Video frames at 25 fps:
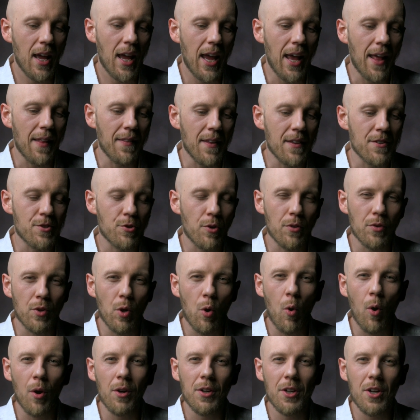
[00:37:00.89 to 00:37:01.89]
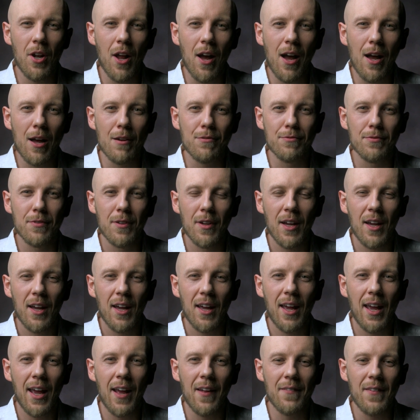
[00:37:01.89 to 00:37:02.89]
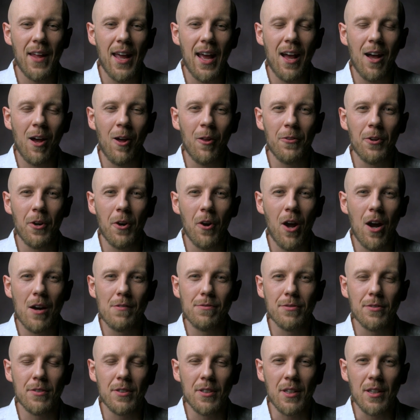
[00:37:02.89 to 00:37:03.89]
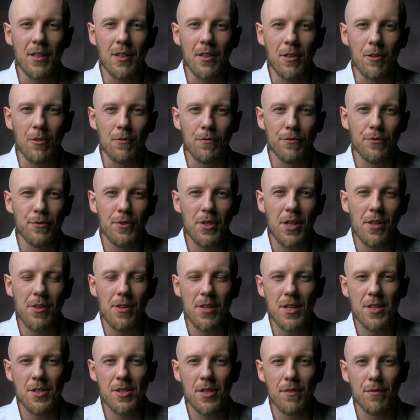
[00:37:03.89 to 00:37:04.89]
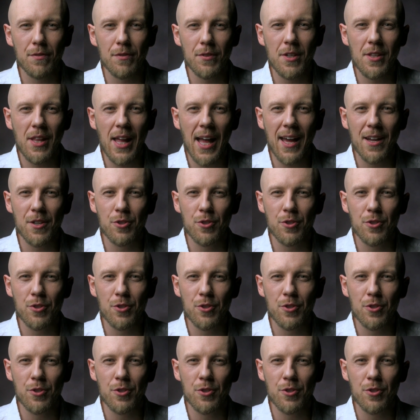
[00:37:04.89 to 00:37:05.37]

and they sort of cordoned it off, and now they're offering, you know, free this and free that.